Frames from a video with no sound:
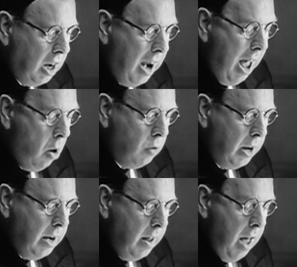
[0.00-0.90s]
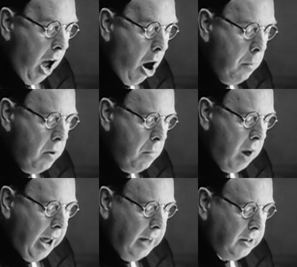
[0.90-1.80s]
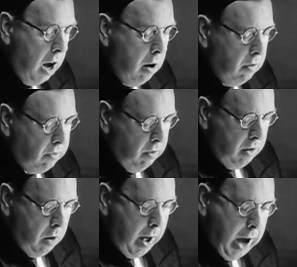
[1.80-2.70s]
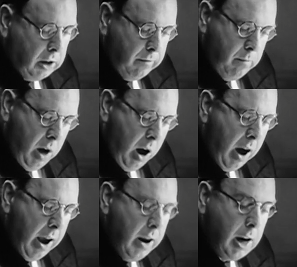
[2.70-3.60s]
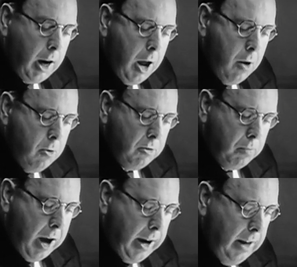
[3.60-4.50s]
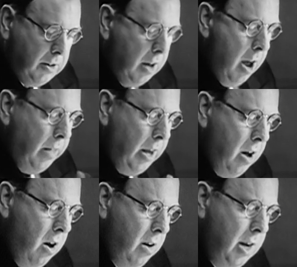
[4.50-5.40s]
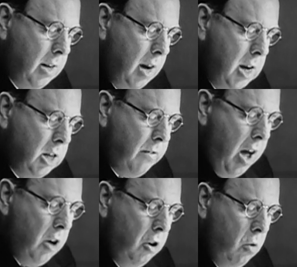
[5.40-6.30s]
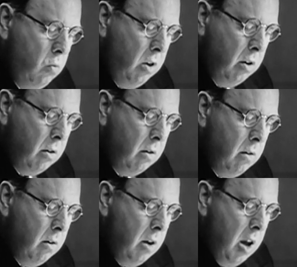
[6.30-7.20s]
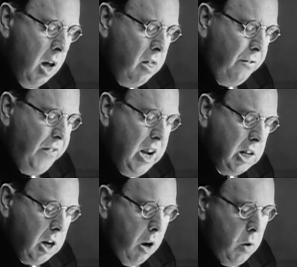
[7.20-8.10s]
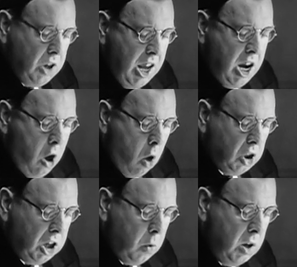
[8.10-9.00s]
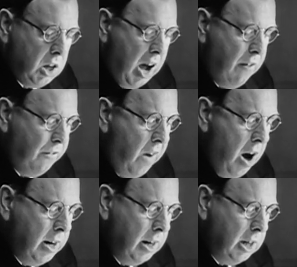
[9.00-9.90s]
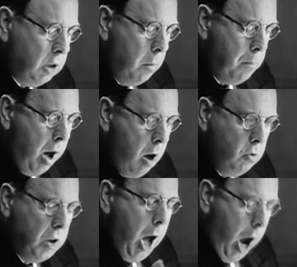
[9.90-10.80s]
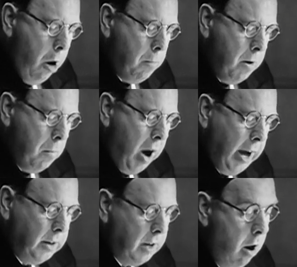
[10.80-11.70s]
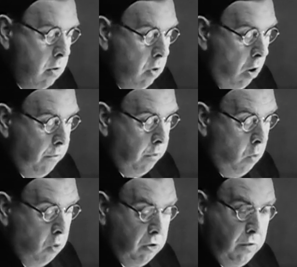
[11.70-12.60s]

clouded, open brackets, owed through no act of mine, close brackets, the early days of our union, and the veto which, in consequence, I had finally to oppose, open brackets, not for want of